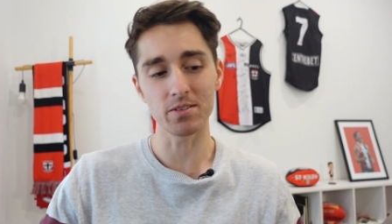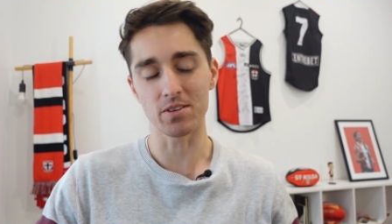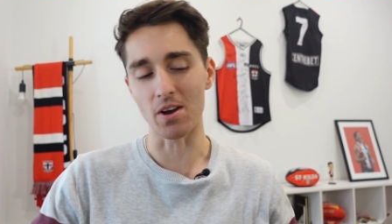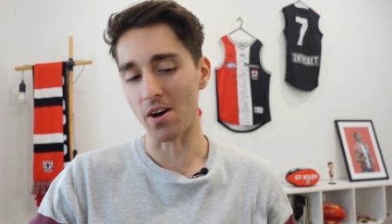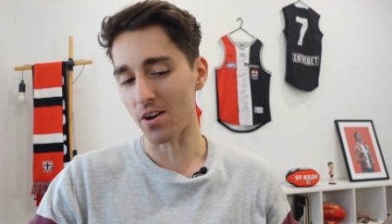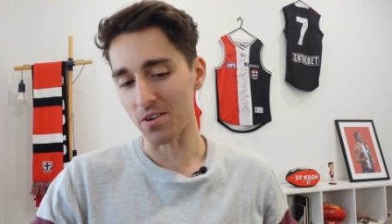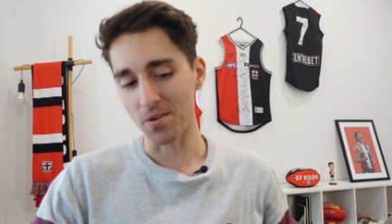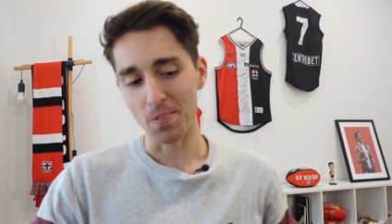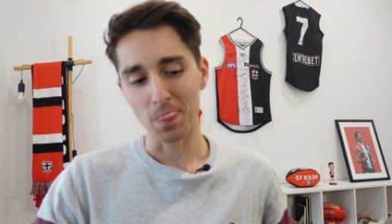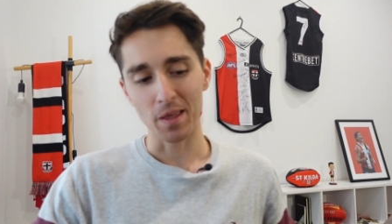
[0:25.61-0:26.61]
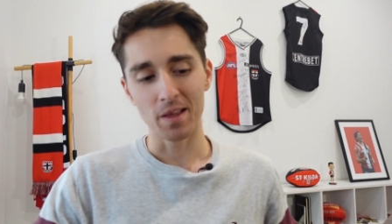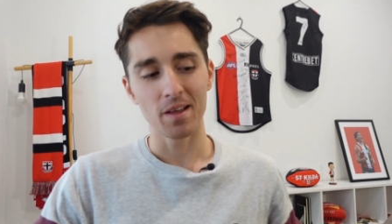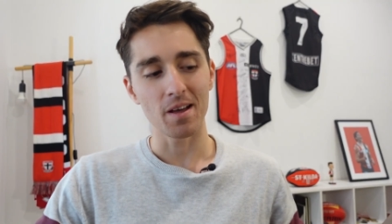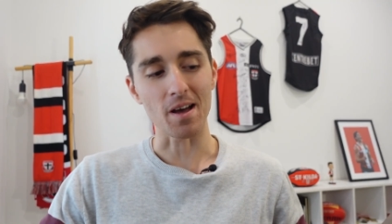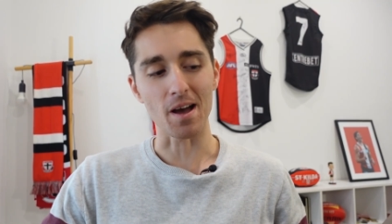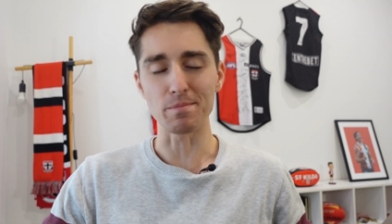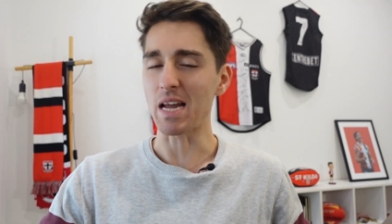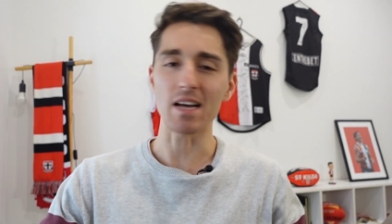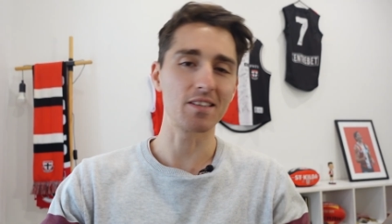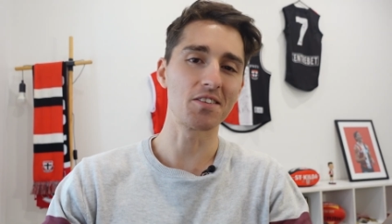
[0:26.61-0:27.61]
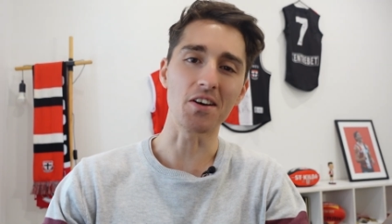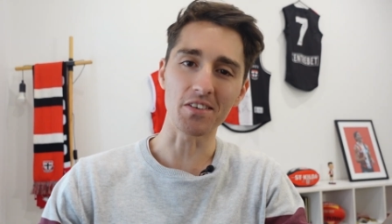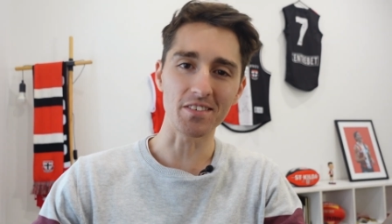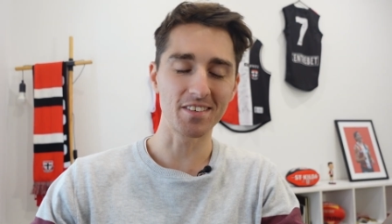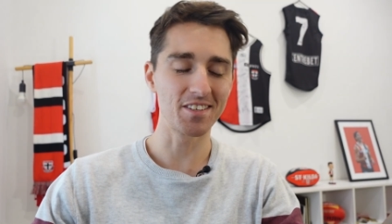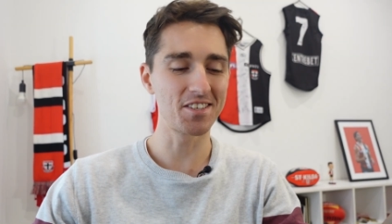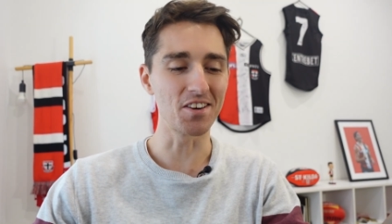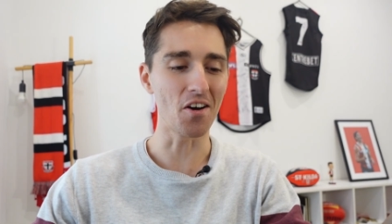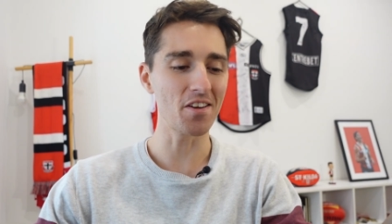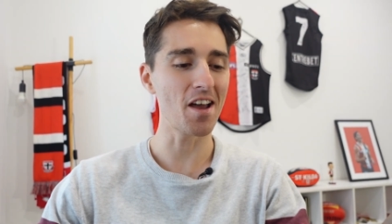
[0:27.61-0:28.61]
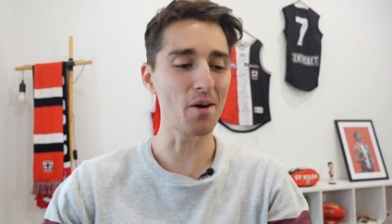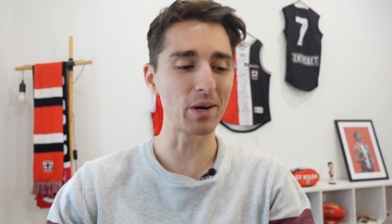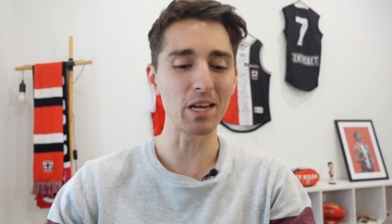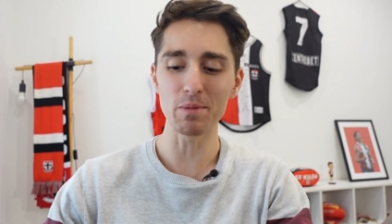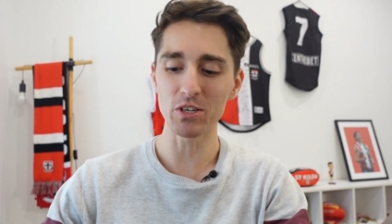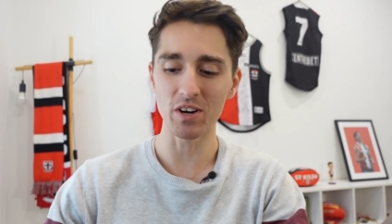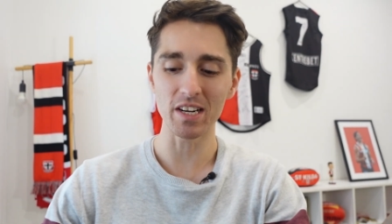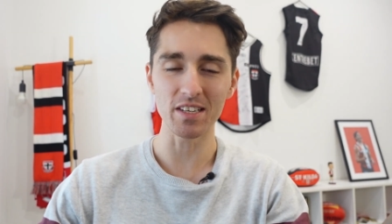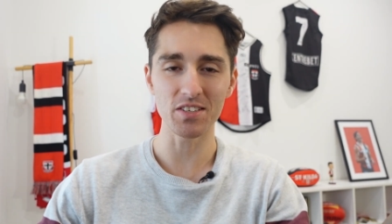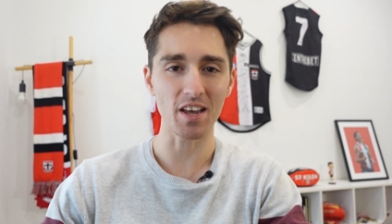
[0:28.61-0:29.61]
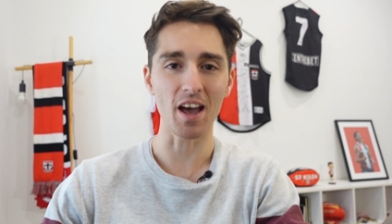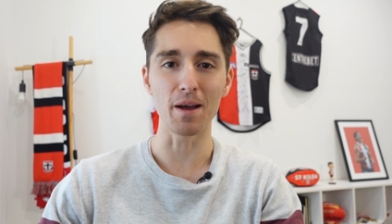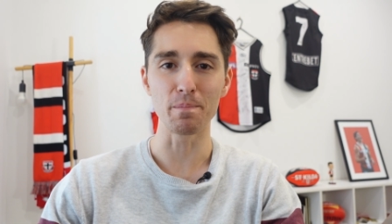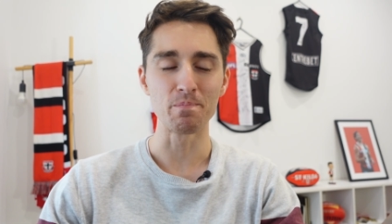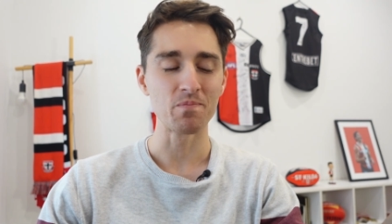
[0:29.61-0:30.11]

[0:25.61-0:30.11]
So, um, nah, it's not, it's not how we're going to be treating this game.